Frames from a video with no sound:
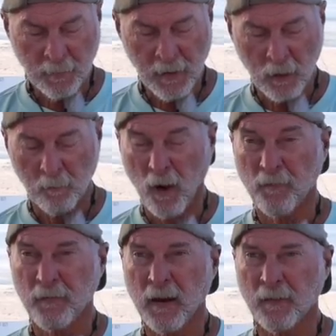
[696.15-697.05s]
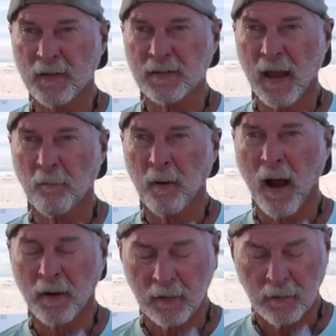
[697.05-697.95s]
That'll both fit in the same
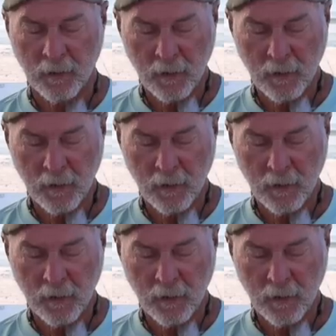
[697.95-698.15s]
pocket.